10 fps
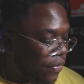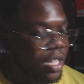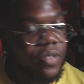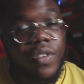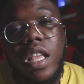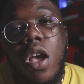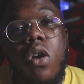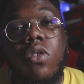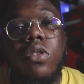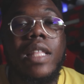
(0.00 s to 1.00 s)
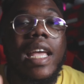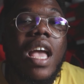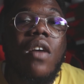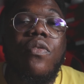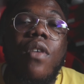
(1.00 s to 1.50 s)
for this video. Thank
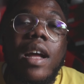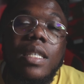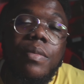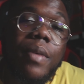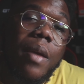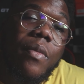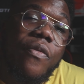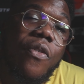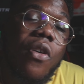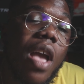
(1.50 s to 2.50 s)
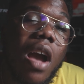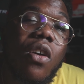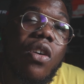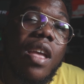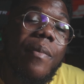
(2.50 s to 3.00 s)
y'all for watching, man. Before y'all
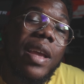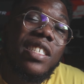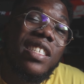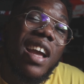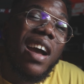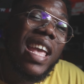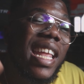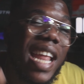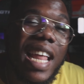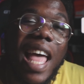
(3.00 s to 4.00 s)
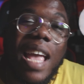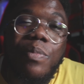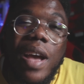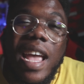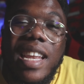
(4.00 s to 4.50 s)
go, y'all make sure y'all hit that like
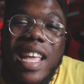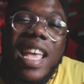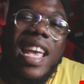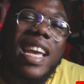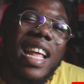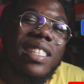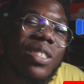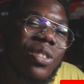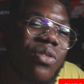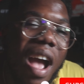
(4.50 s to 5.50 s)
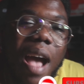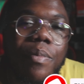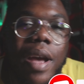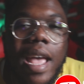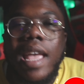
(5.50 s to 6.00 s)
button, hit that
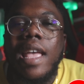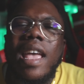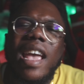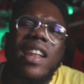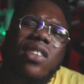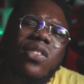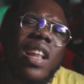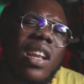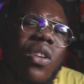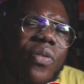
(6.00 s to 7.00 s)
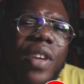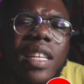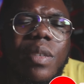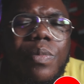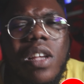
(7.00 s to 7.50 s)
subscribe button, and also that
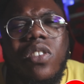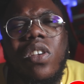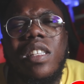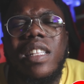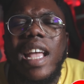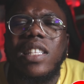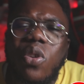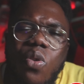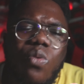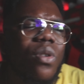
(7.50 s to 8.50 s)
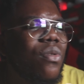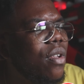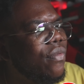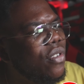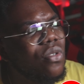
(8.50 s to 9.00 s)
notification bell so you can stay in tune with the
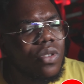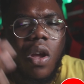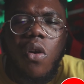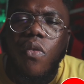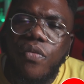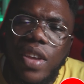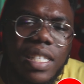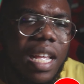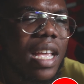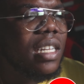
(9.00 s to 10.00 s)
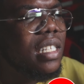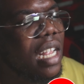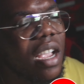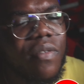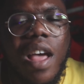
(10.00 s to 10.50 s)
reviews, the on feasts, the
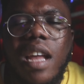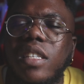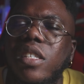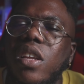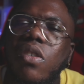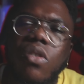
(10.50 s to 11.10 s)
sneaker vlog, the sneaker